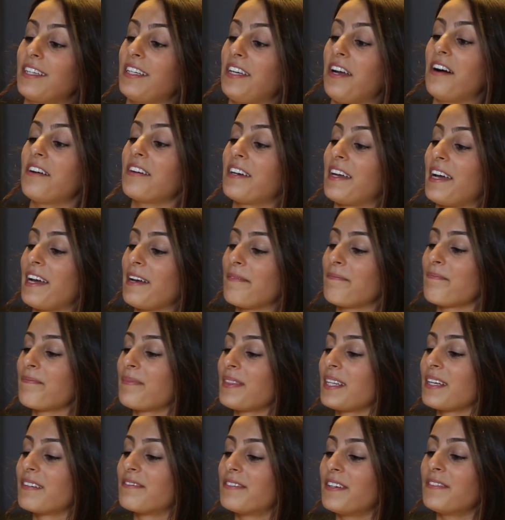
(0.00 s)
that y'all get.
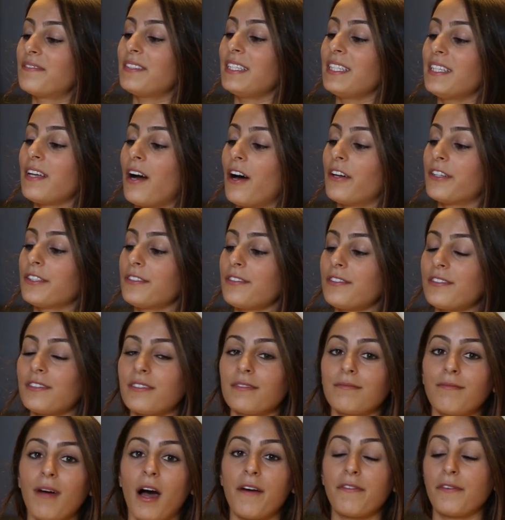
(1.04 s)
$15
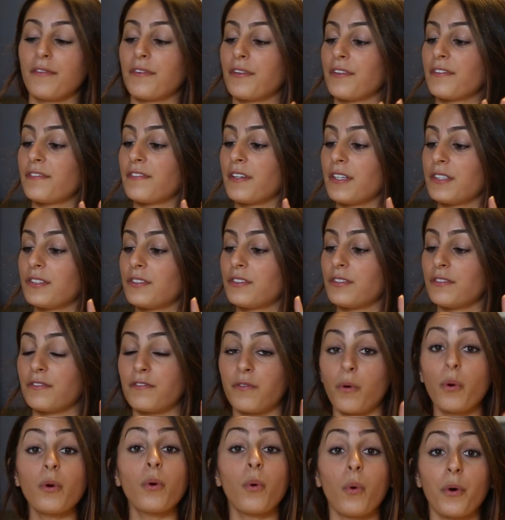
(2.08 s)
off of your first
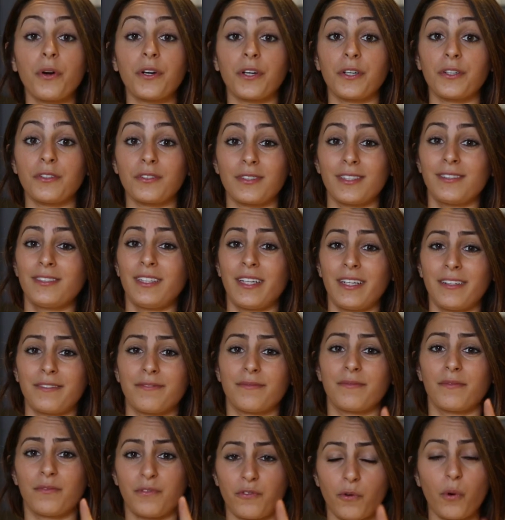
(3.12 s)
4 orders, so that's like
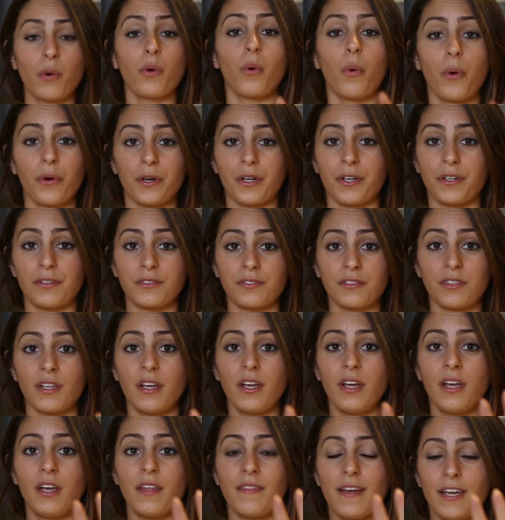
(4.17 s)
4 orders
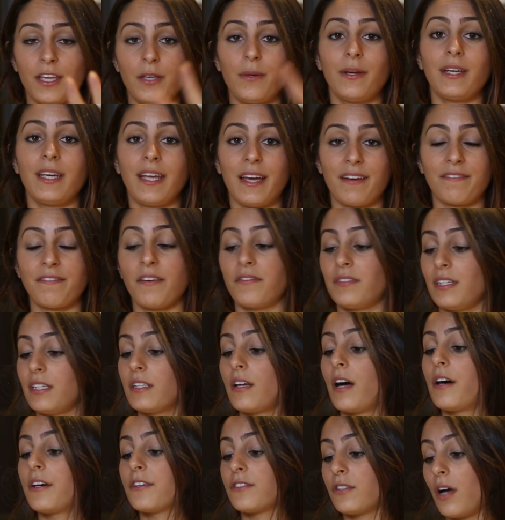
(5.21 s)
that you can get $15
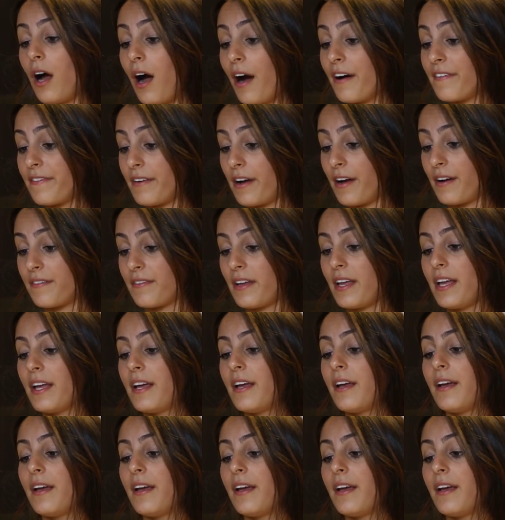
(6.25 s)
off of,